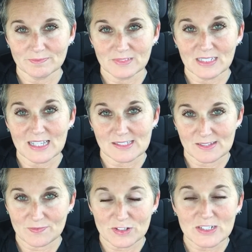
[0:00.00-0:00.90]
the
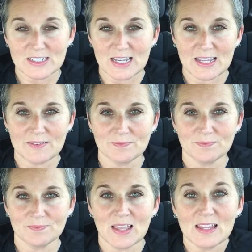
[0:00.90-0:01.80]
lesson for today.
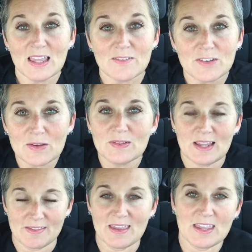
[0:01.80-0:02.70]
I love you, and
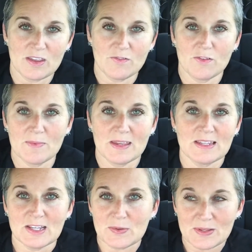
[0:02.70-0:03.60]
I thank you for being
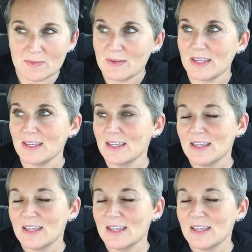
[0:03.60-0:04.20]
here with me.